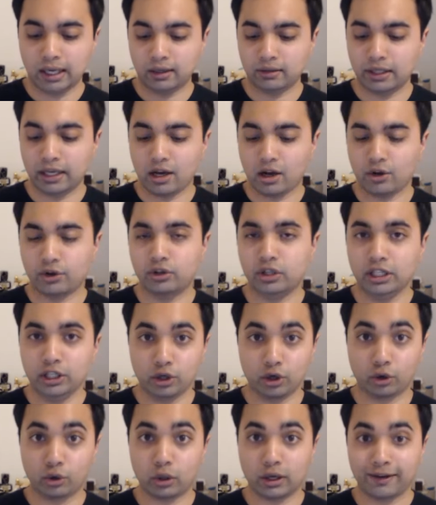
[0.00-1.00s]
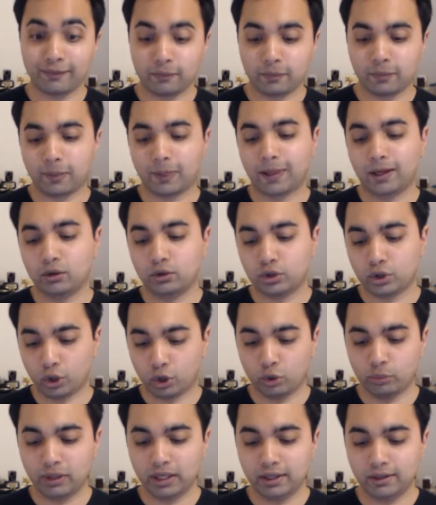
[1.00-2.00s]
and they are Neo,
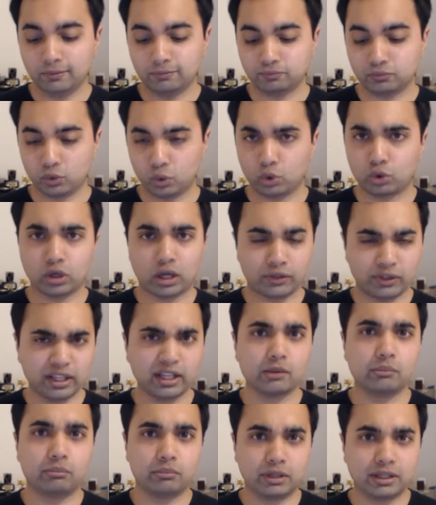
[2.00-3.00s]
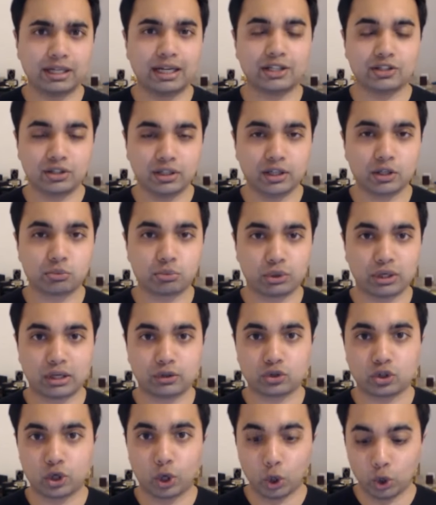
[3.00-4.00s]
Kobe, or I think it actually is
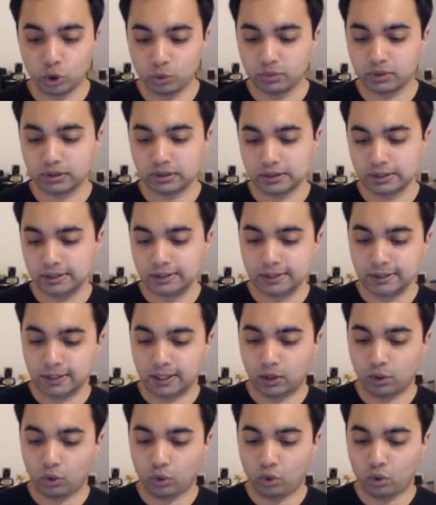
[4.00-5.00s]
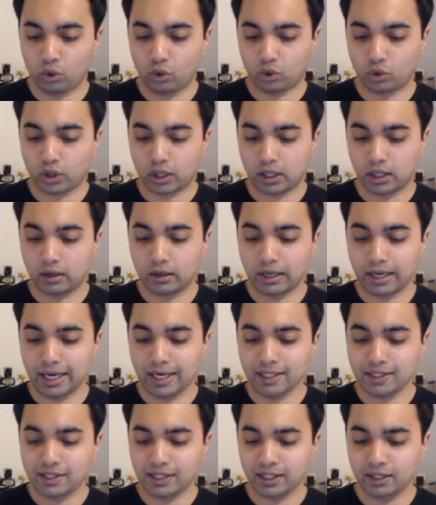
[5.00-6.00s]
pronounced Kobe, or
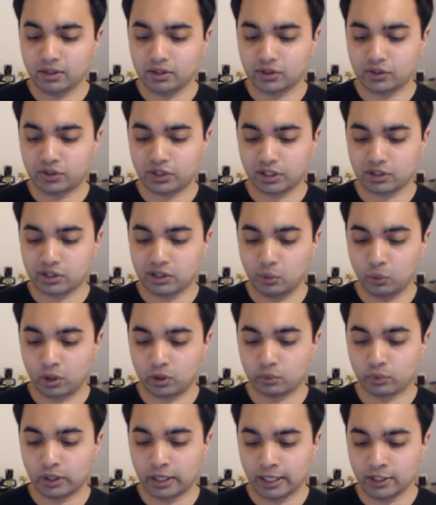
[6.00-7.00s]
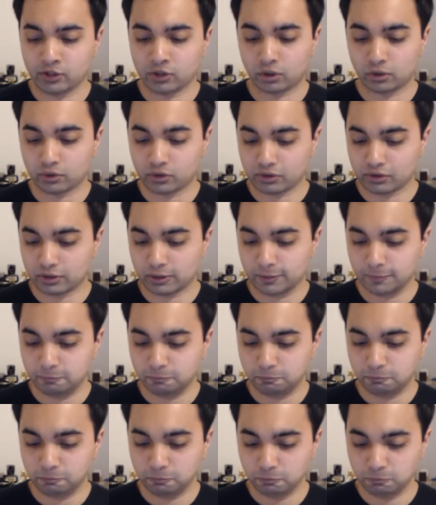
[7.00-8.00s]
1861 Renaissance.
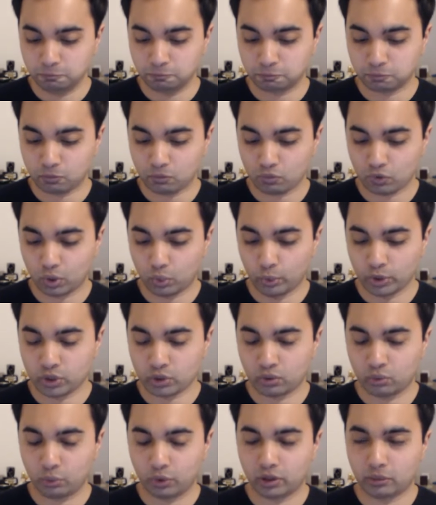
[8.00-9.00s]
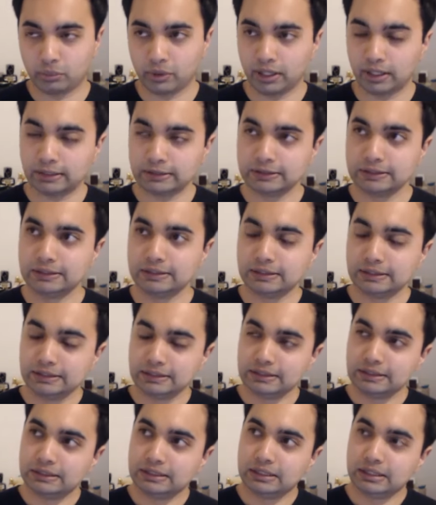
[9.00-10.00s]
Which one would it be?
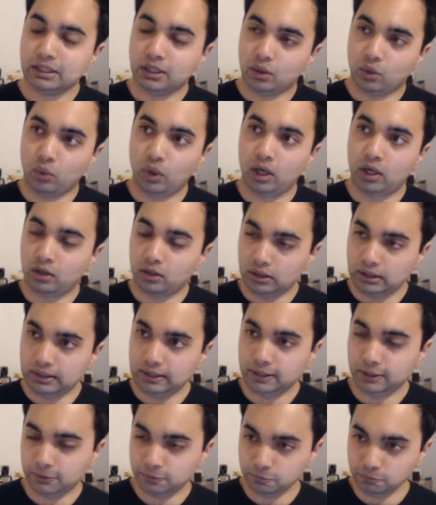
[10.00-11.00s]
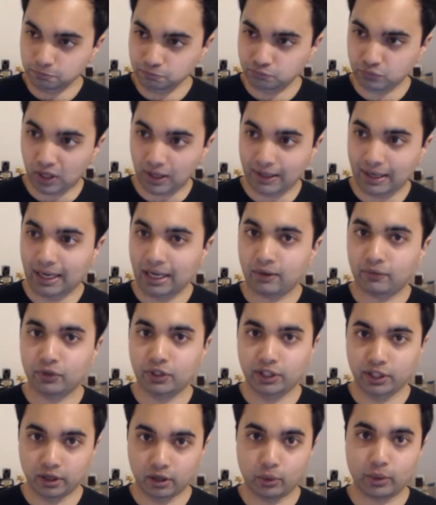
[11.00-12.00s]
Well, I
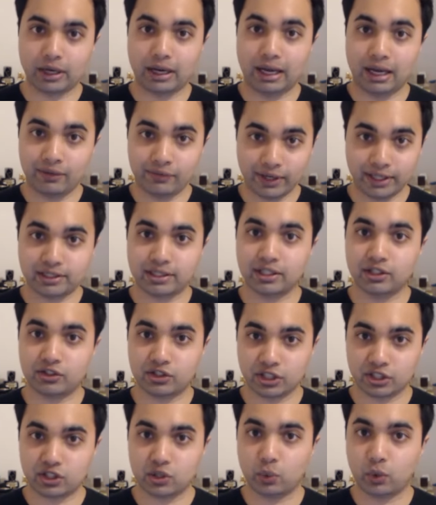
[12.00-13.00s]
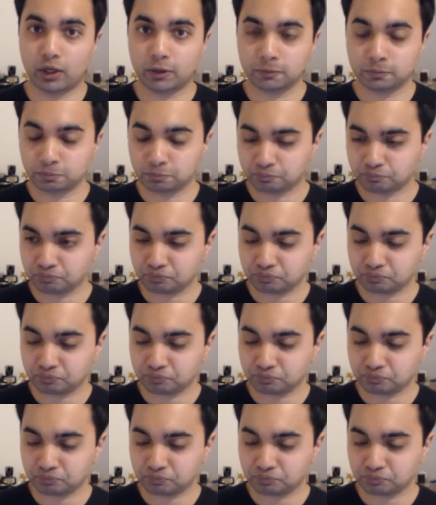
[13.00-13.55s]
have Neo and I have 1861.